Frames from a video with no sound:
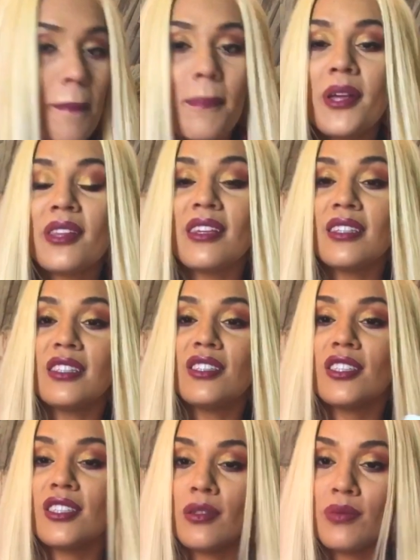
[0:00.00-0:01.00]
But this is
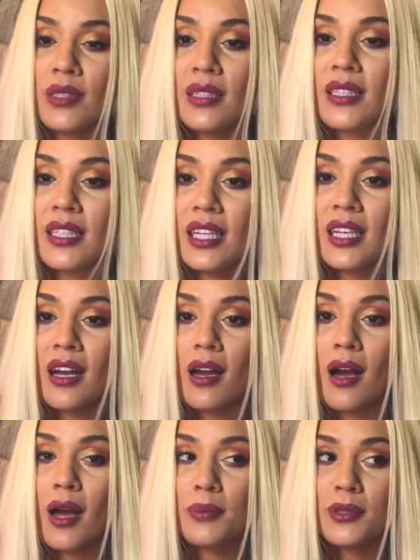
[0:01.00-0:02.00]
just a really neat
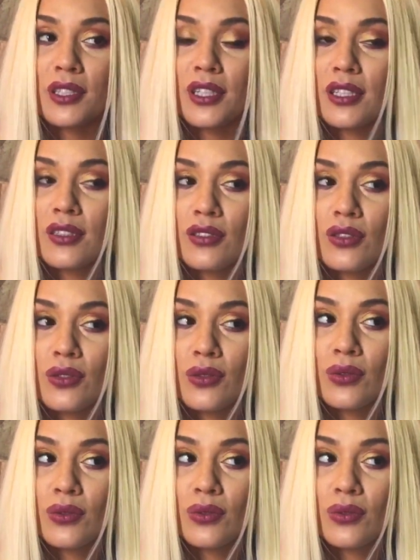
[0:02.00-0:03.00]
option
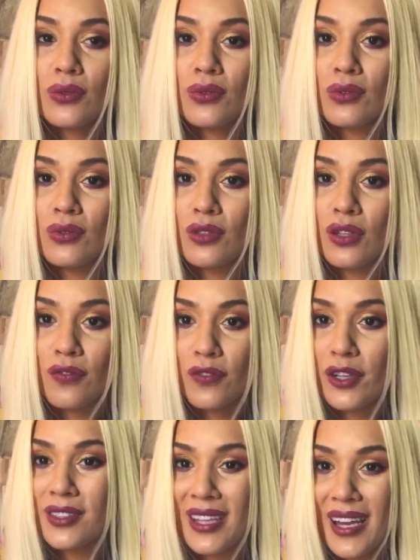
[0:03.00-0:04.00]
to
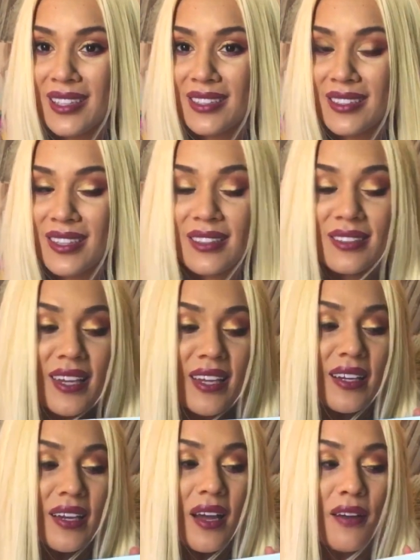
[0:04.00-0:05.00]
convert text. It's like
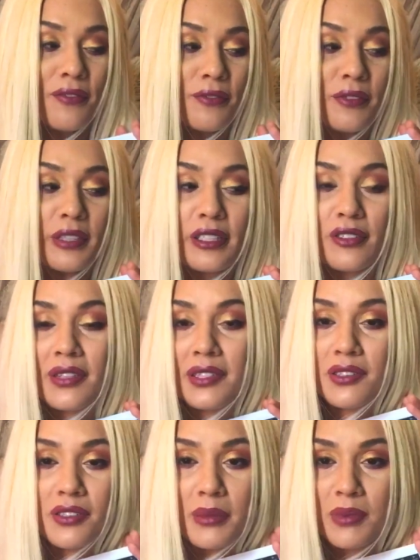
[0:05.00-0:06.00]
a free
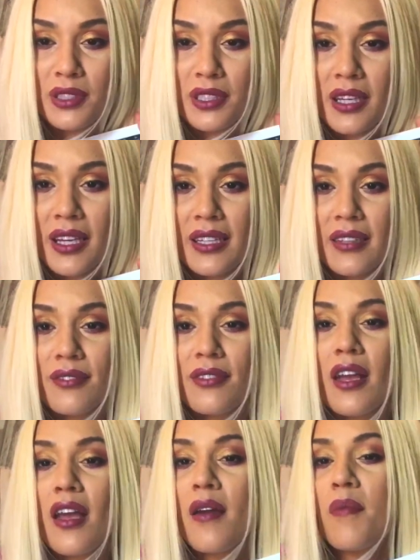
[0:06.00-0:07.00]
transcription kind of,
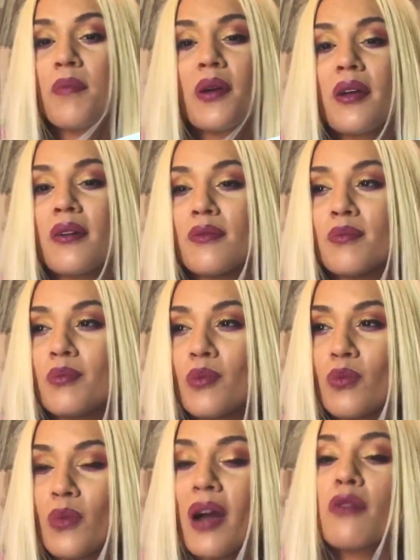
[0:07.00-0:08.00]
but
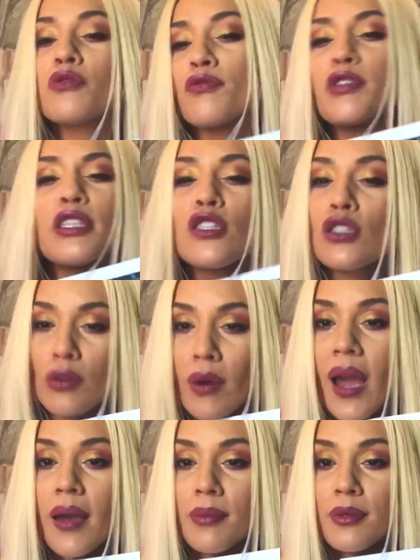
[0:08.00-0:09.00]
a free
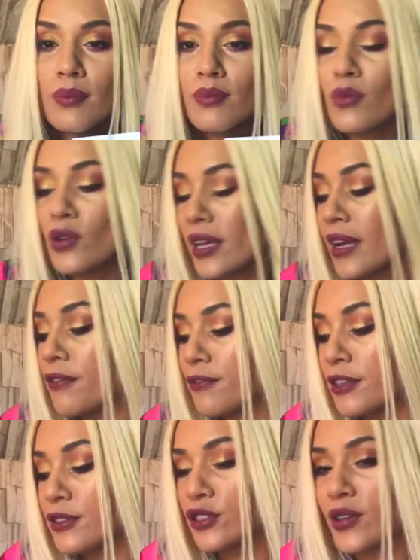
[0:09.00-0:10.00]
scribe, more like a
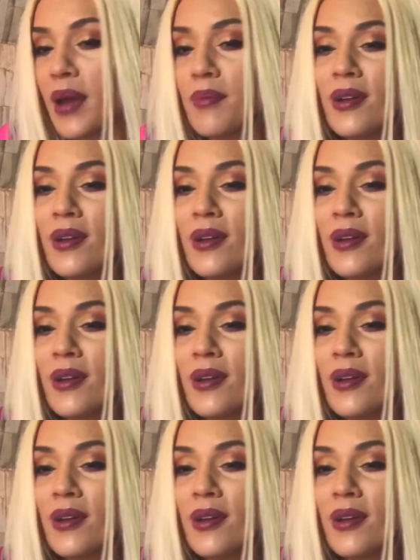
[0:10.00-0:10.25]
free scribe.